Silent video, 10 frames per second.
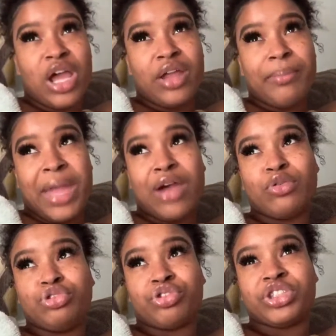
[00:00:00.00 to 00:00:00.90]

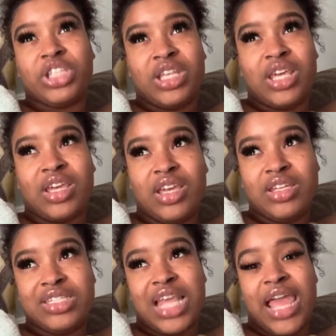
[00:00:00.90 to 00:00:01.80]
malnutrition
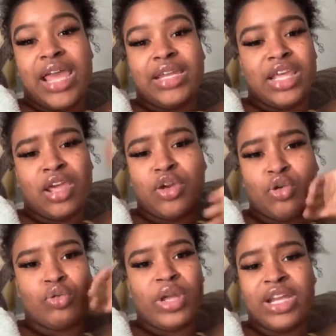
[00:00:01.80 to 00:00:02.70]
kids and
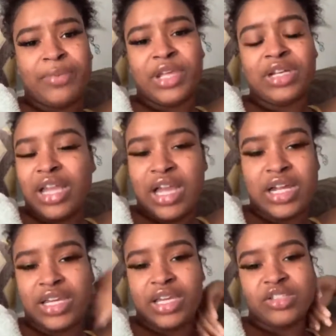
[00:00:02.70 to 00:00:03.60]
end up killing like
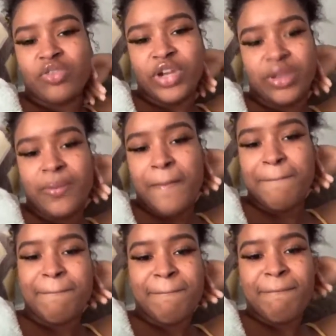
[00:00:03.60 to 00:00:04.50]
100 kids over there.
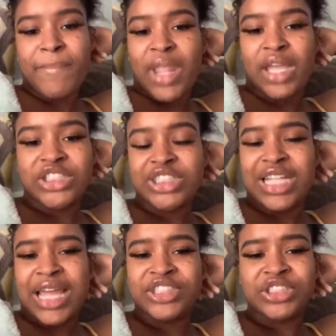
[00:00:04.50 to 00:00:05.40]
Cause she
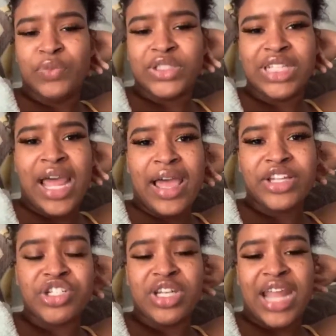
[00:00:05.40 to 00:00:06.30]

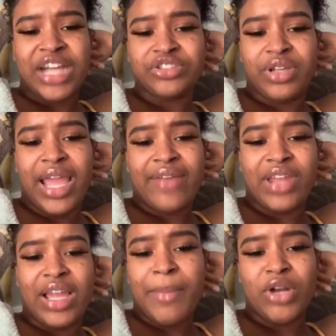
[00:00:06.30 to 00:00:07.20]
didn't actually have like
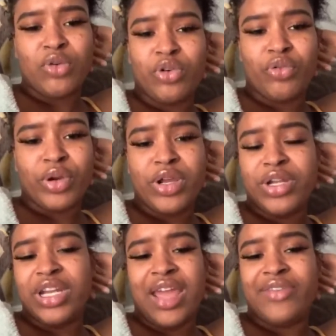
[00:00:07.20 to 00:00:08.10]
a medical degree or
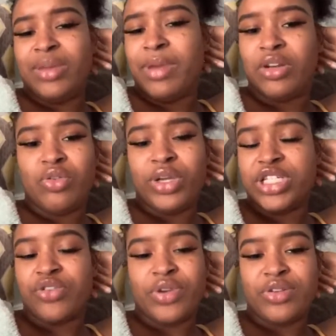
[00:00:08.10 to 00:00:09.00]
didn't have any medical
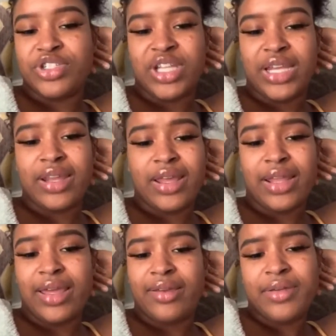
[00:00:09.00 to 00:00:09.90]
history, no shit like
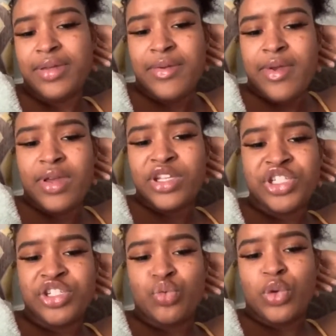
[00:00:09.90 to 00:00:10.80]
that. Like
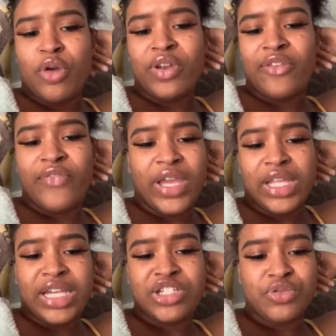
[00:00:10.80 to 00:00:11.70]
she just went over there
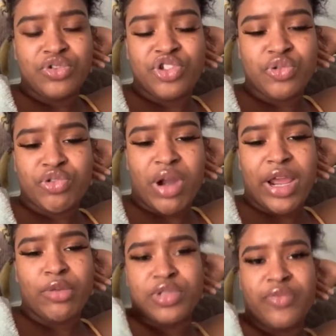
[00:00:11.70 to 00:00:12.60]
faking like she was trying
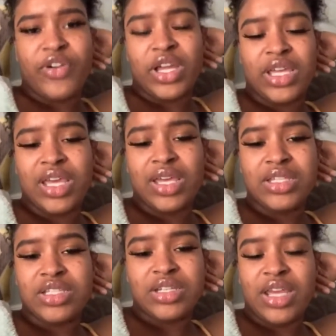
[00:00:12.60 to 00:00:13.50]
to help some fucking
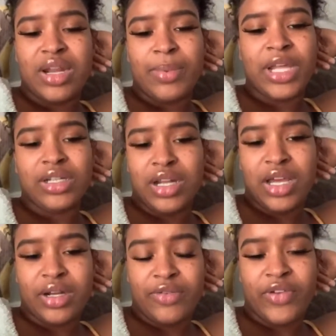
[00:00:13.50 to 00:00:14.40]
kids and end up killing
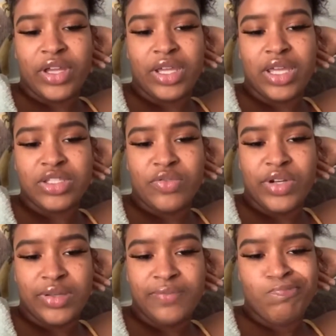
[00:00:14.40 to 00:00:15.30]
100 fucking kids over there.